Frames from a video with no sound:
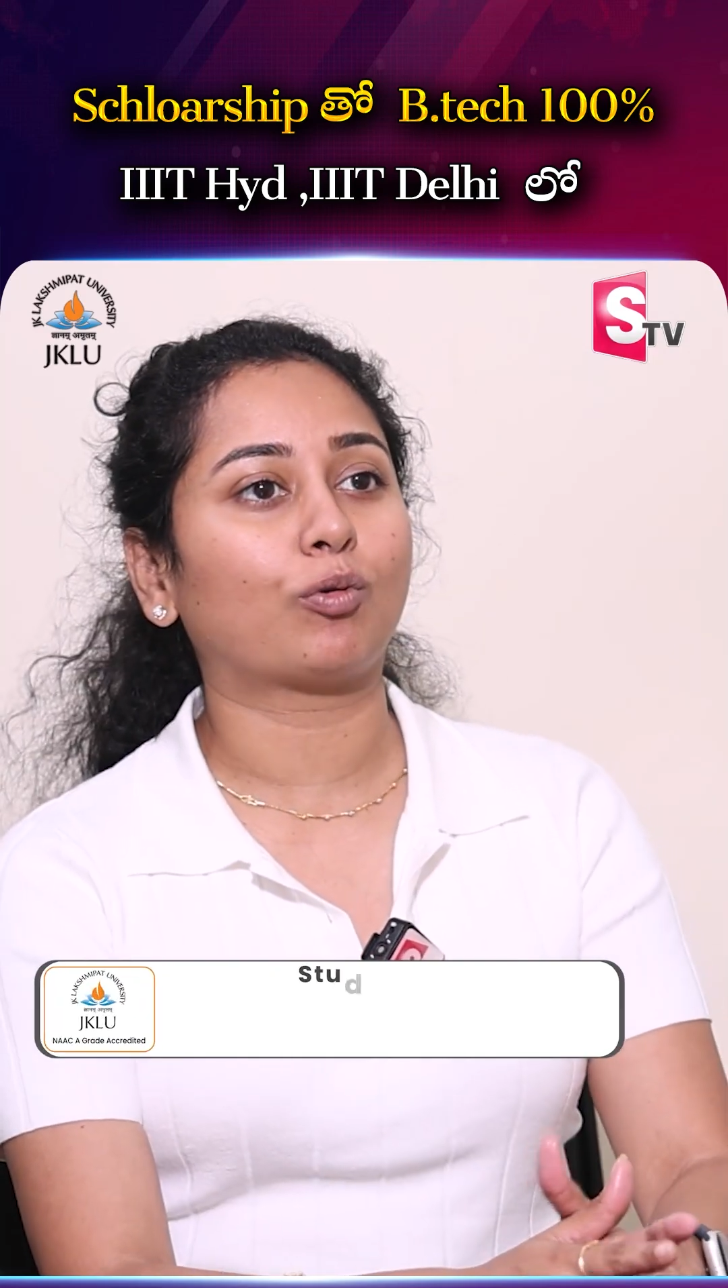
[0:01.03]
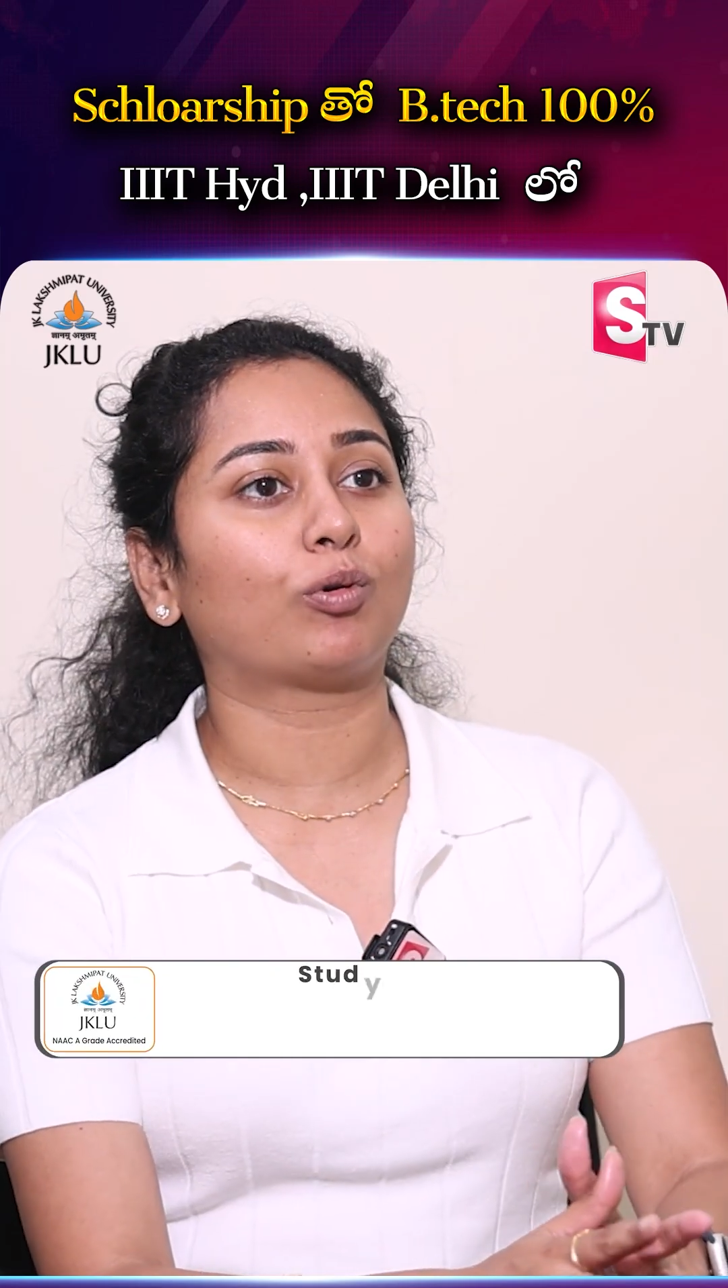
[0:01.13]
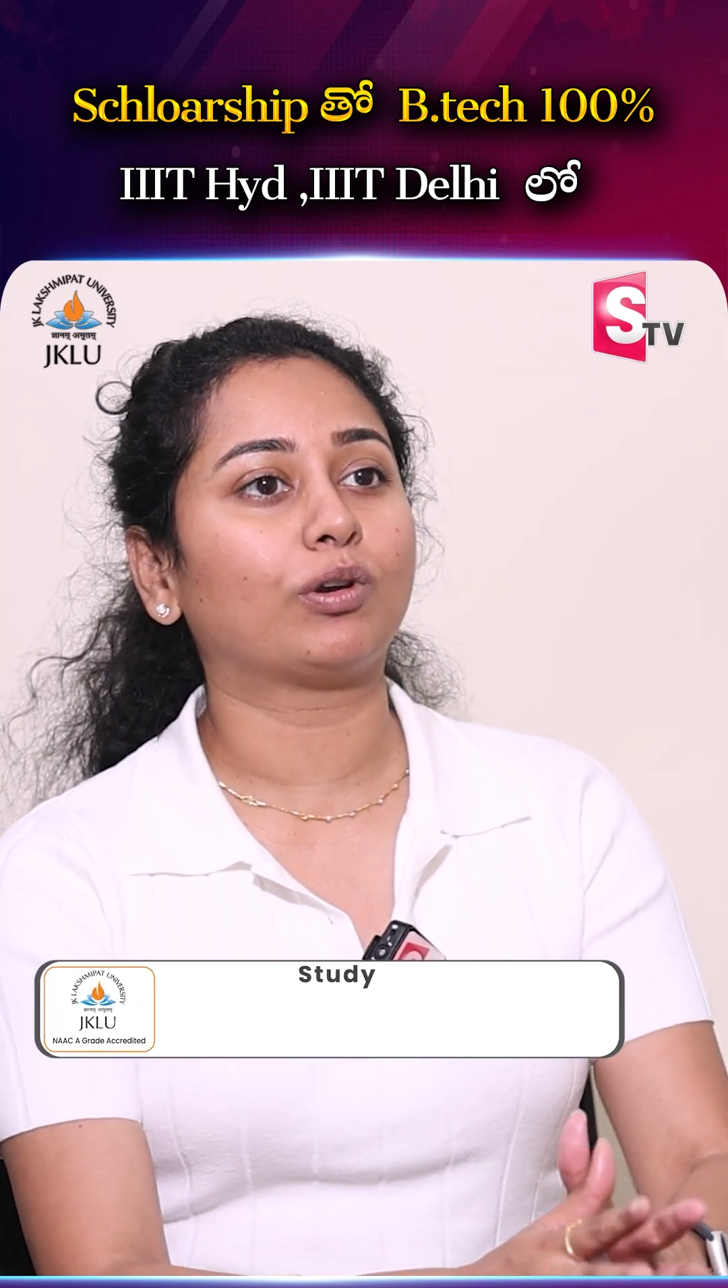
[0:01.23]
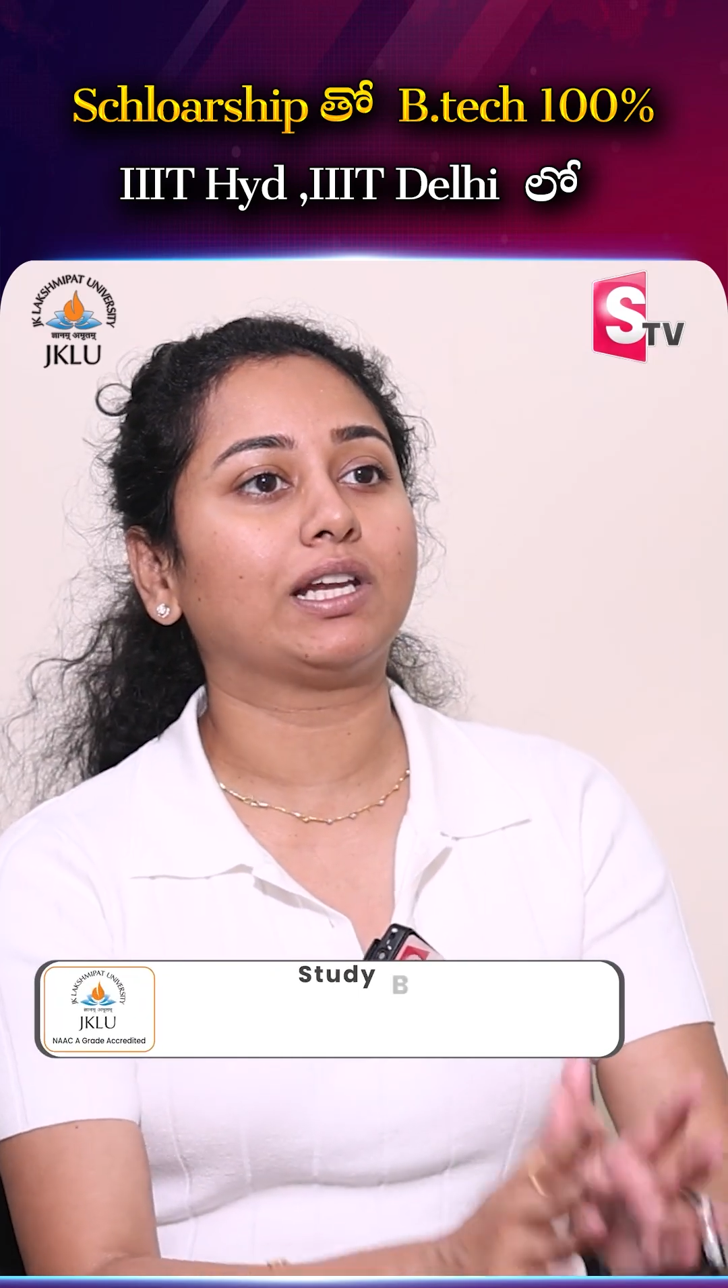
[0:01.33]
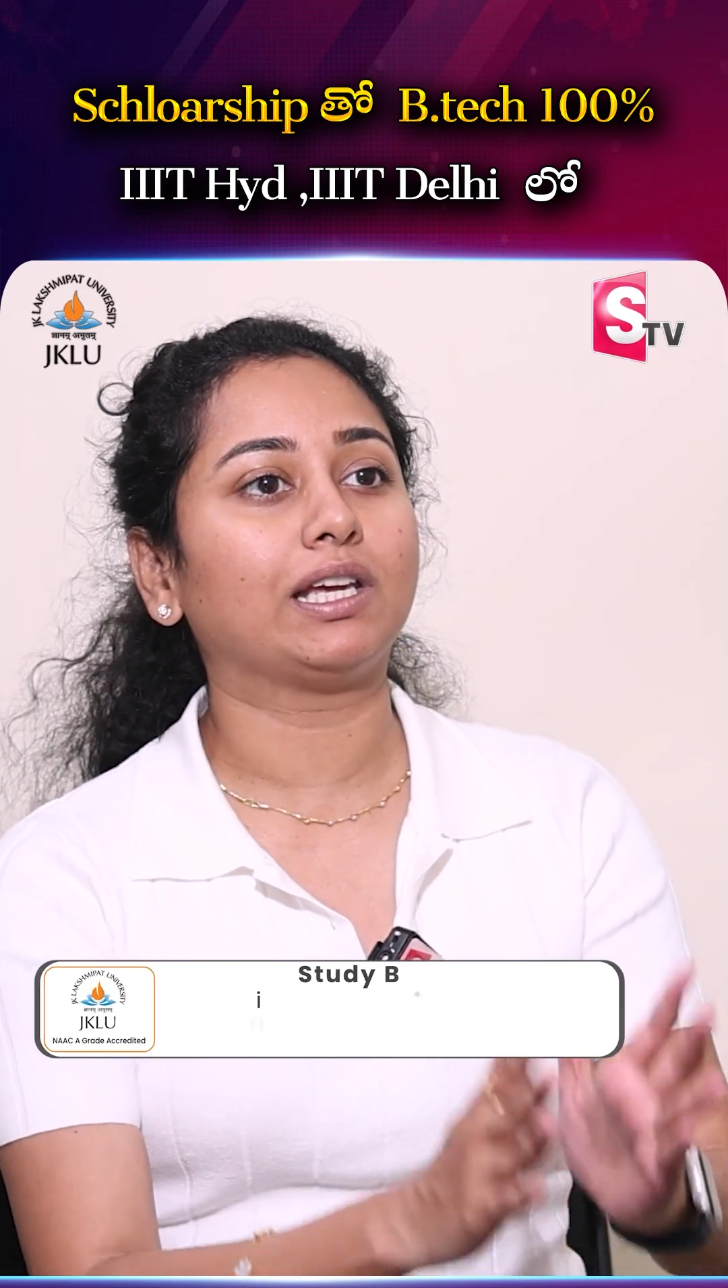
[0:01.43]

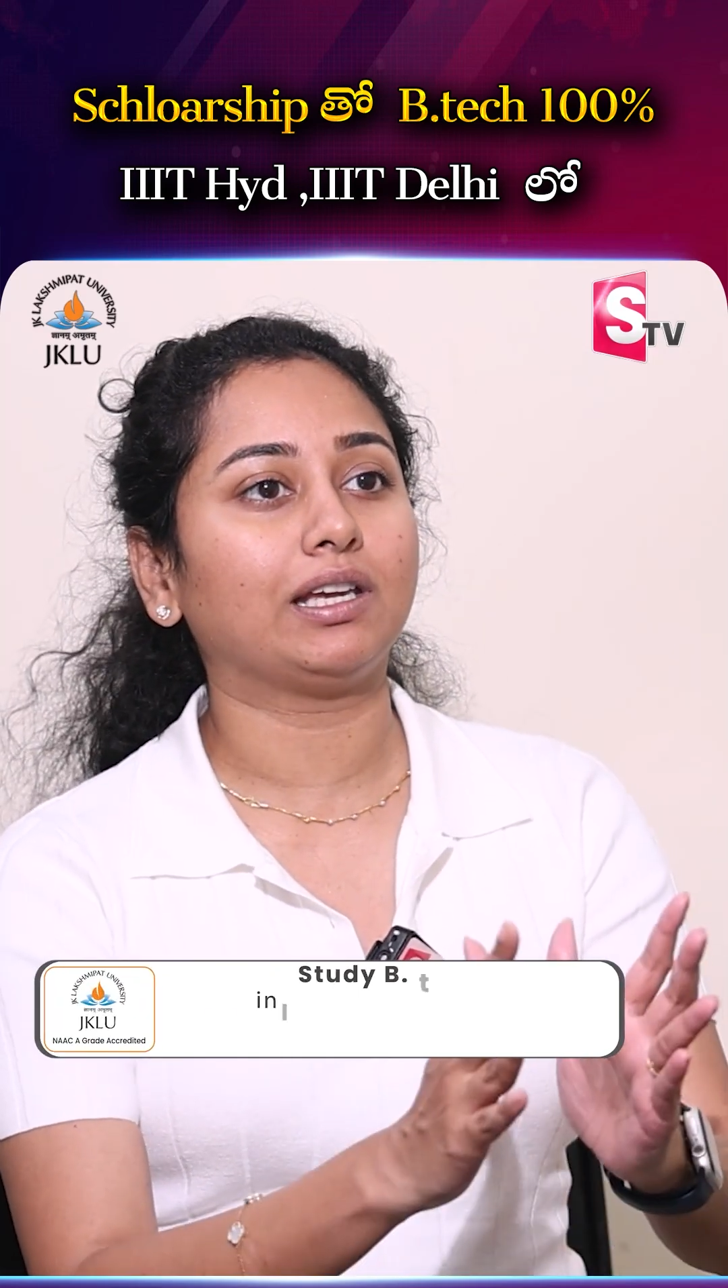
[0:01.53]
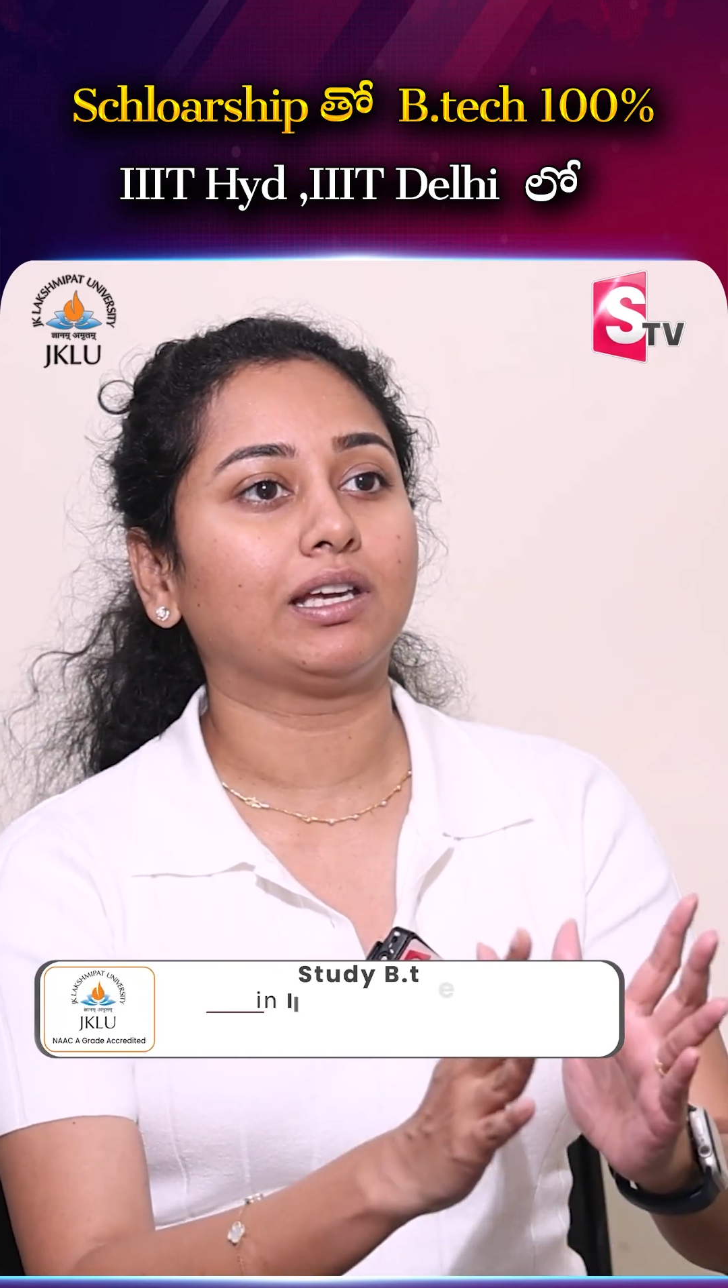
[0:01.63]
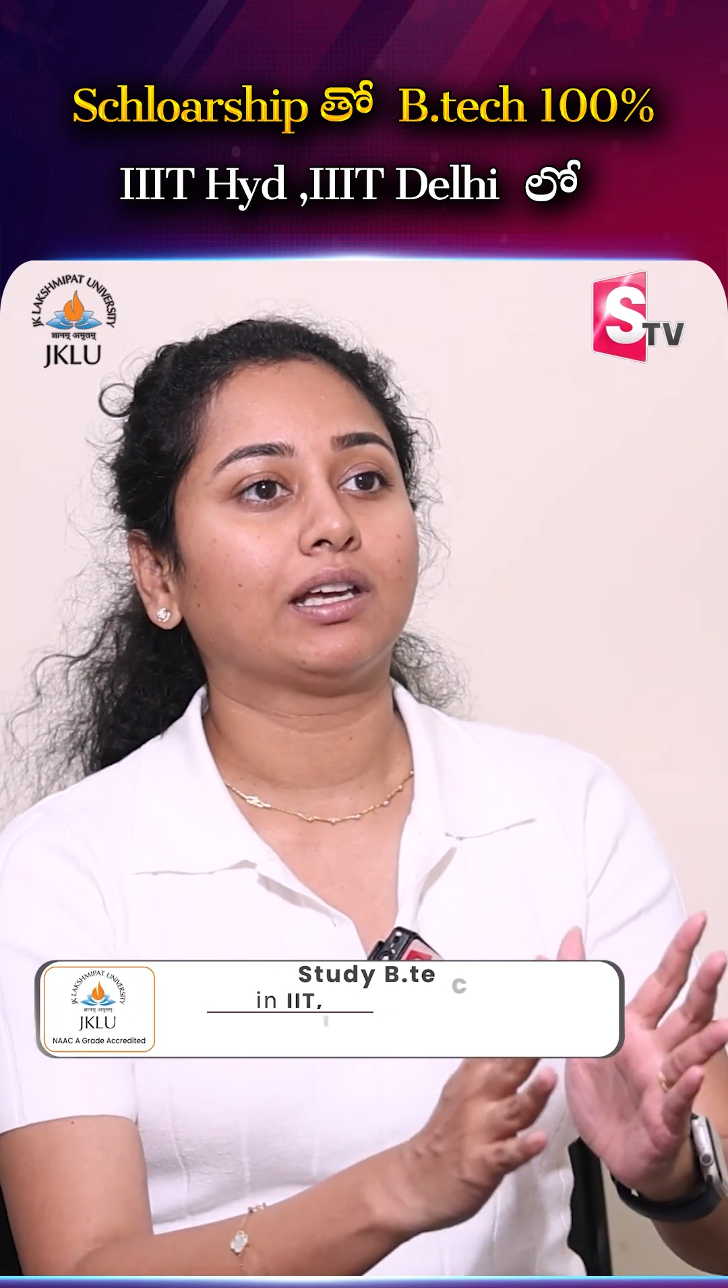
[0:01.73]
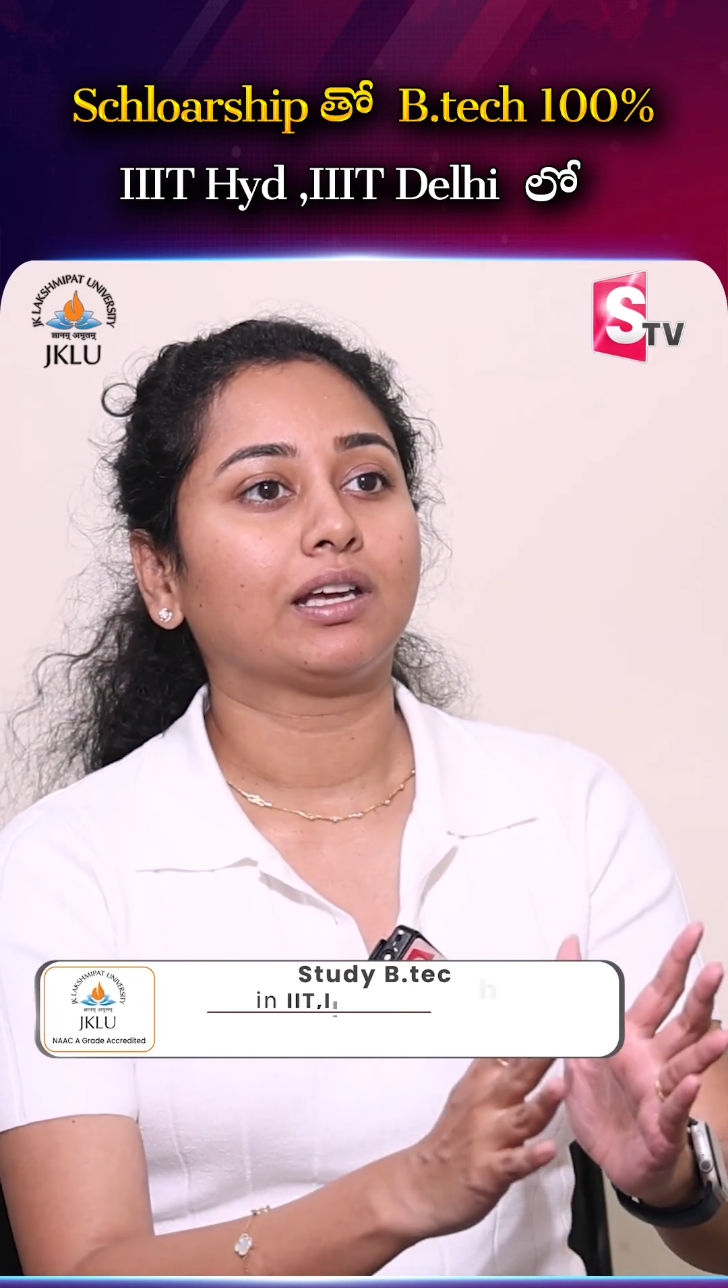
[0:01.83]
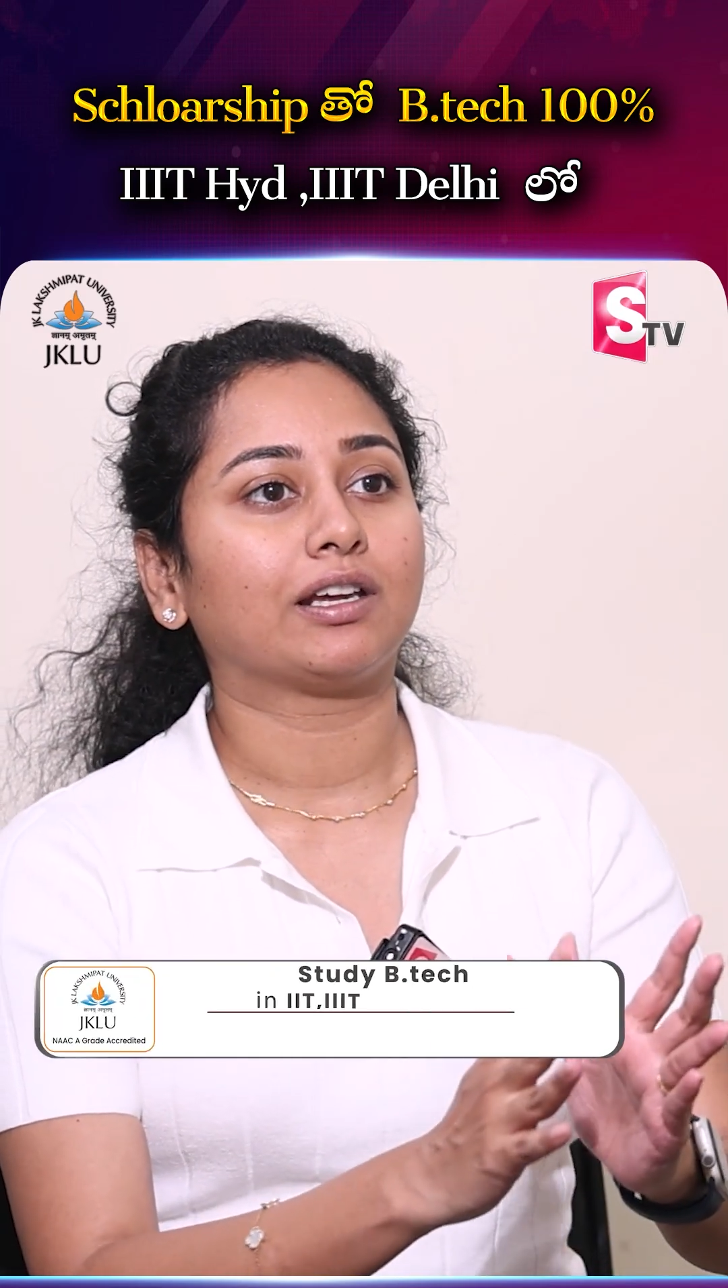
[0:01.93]

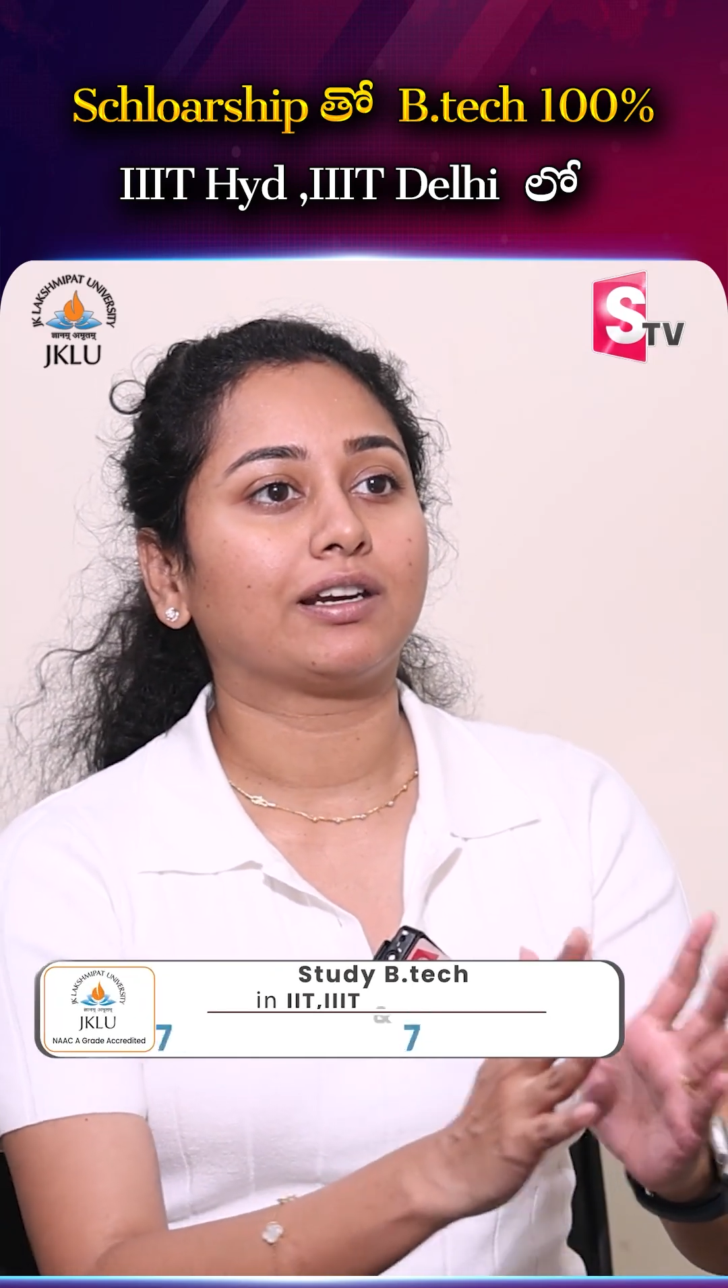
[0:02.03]
only